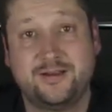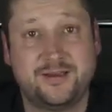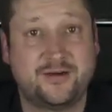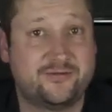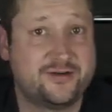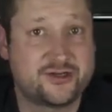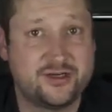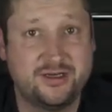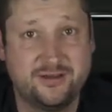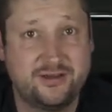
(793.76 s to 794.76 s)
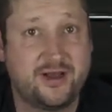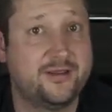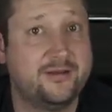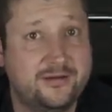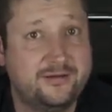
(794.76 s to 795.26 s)
there are virtually
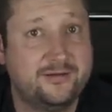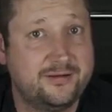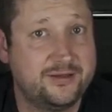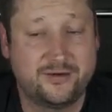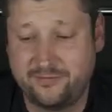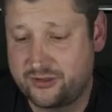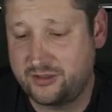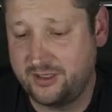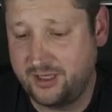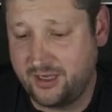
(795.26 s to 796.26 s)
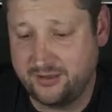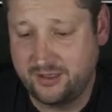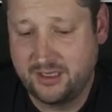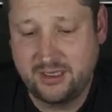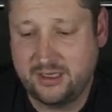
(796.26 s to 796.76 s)
none. There are virtually none.
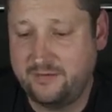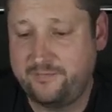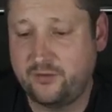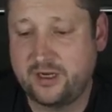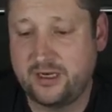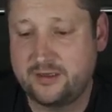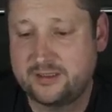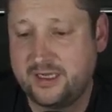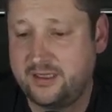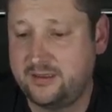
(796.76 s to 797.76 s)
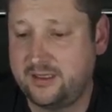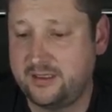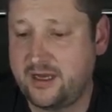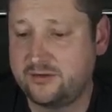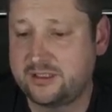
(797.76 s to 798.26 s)
If you can say that the
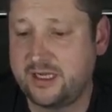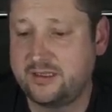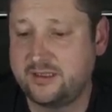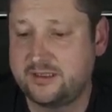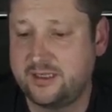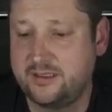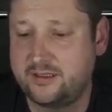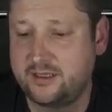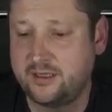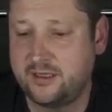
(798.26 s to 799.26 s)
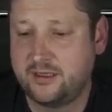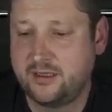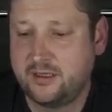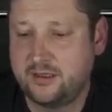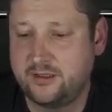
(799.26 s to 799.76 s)
downside is that
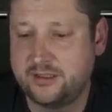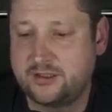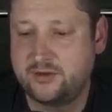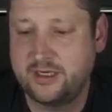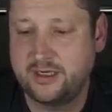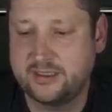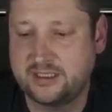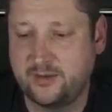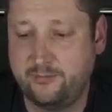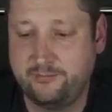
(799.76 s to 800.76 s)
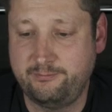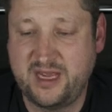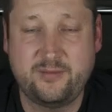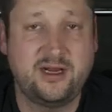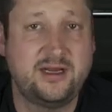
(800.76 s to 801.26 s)
this ring is
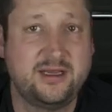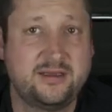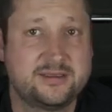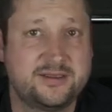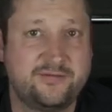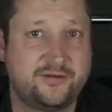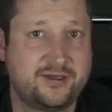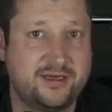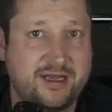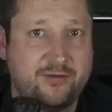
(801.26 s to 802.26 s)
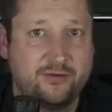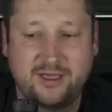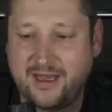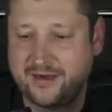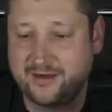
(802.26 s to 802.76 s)
maybe a little stiffer than I would
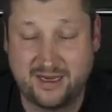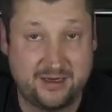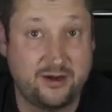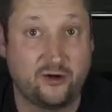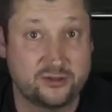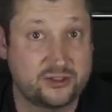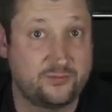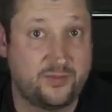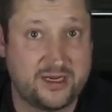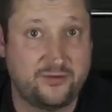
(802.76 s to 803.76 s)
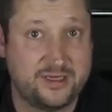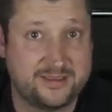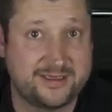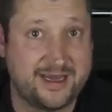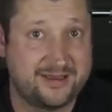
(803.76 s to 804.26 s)
like, and also, by the way,
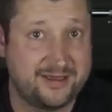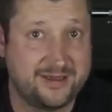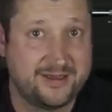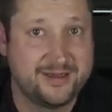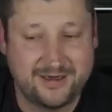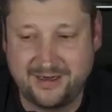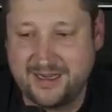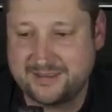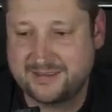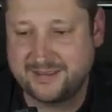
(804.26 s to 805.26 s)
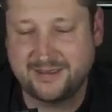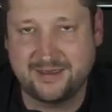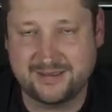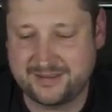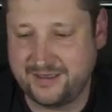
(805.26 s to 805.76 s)
is getting less
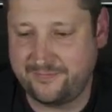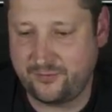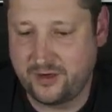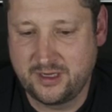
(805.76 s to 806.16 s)
stiff